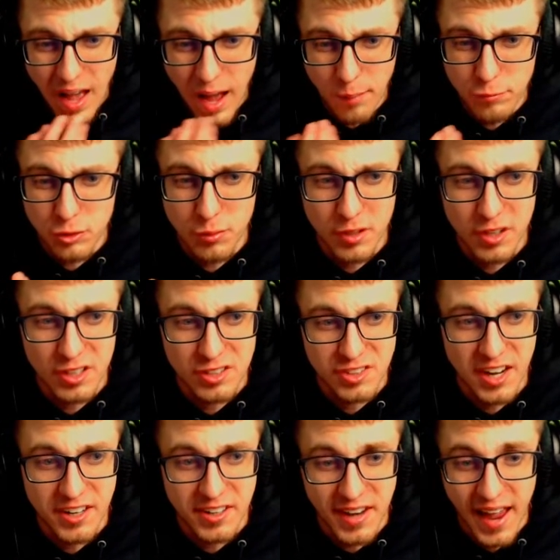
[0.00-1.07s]
just really
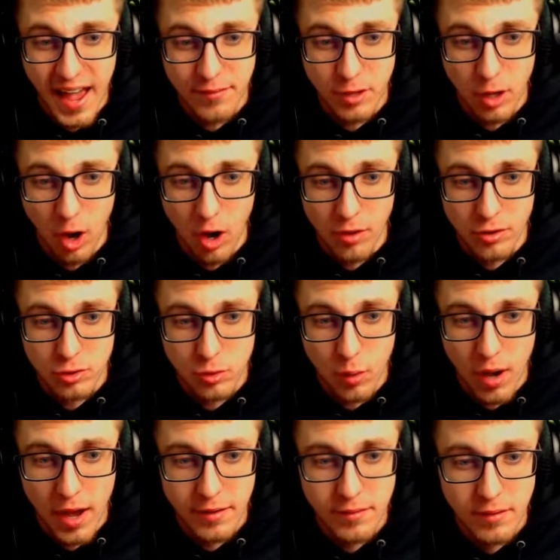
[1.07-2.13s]
excited to have it on the
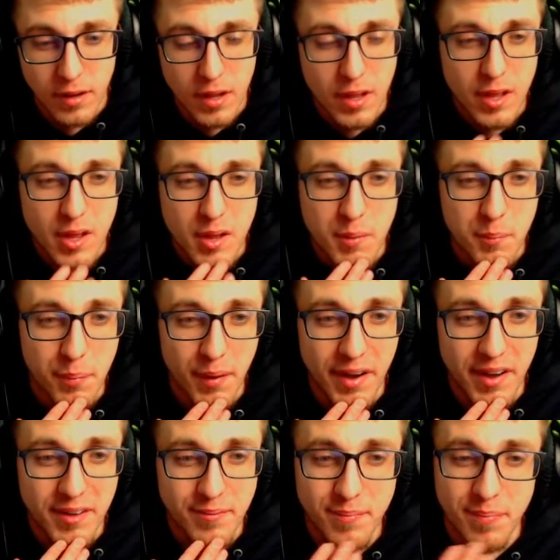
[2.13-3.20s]
squad, but